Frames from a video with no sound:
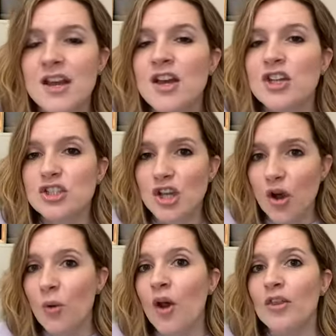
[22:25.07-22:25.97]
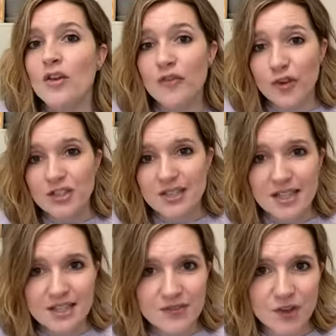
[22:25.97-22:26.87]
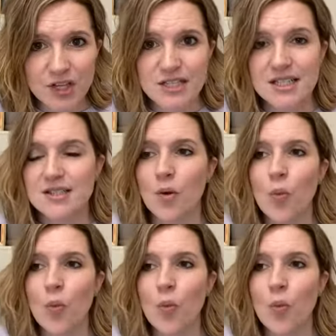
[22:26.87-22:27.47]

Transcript: So the first things first is